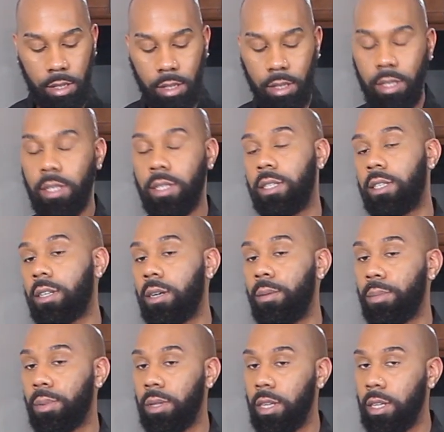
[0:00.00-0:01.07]
This is
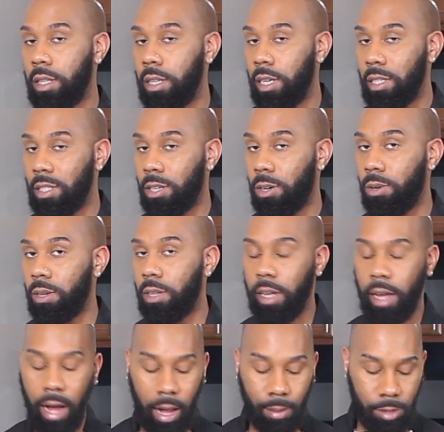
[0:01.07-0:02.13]
completely and
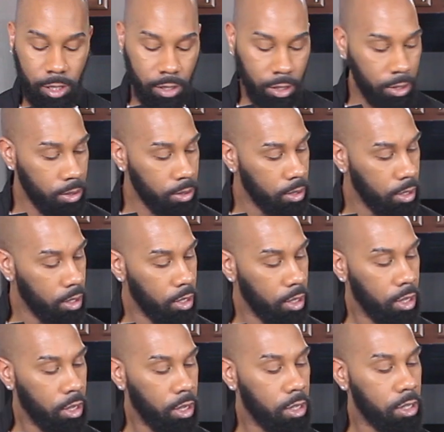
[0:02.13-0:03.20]
totally optional,
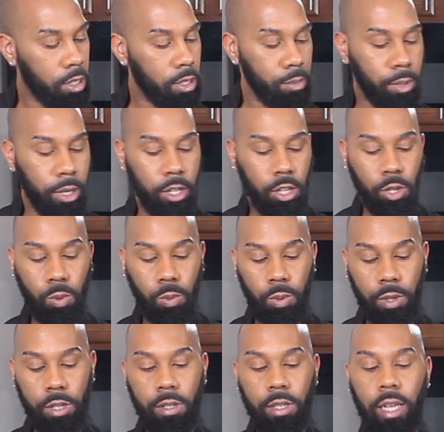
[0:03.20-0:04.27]
but you
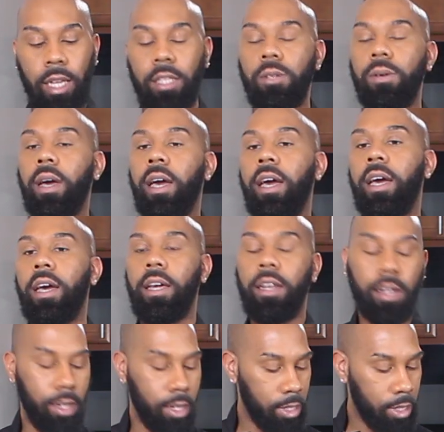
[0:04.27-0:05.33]
will need to add
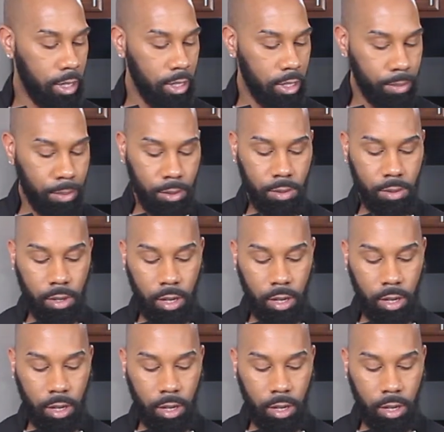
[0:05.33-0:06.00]
a teaspoon